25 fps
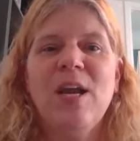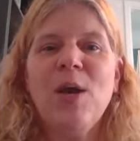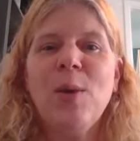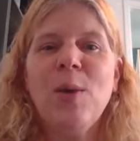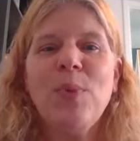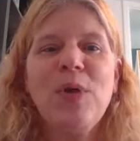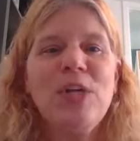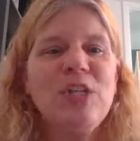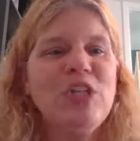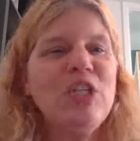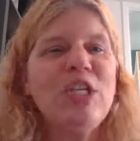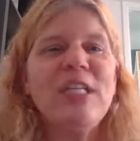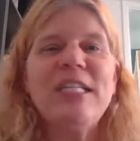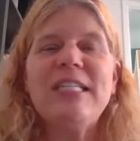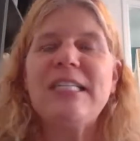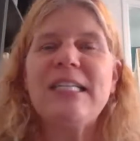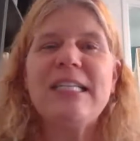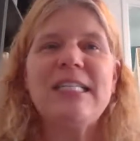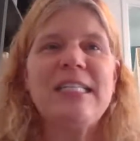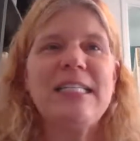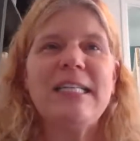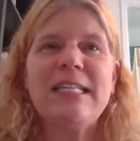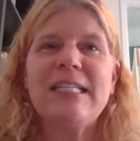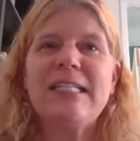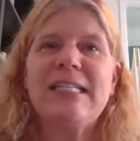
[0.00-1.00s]
But
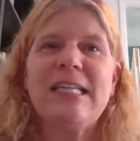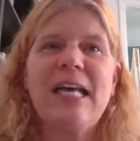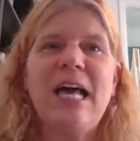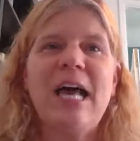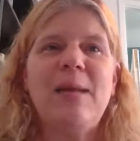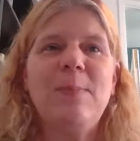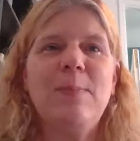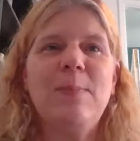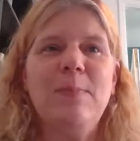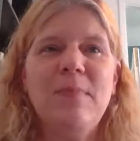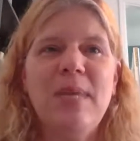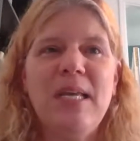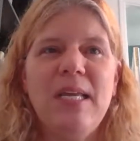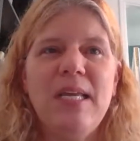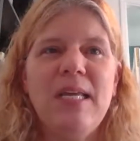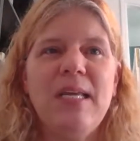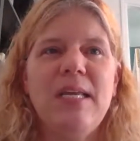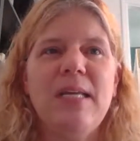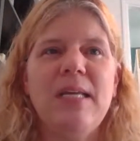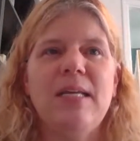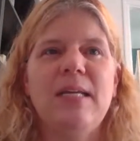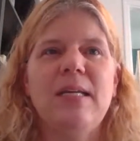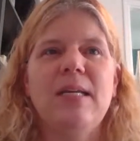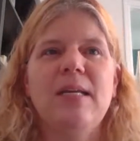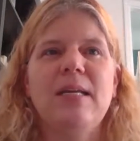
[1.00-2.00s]
Jesus does not
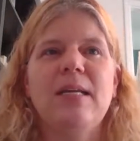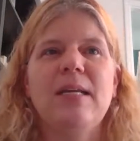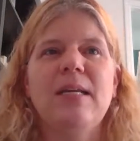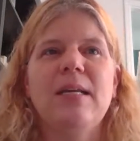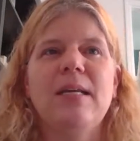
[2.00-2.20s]
mean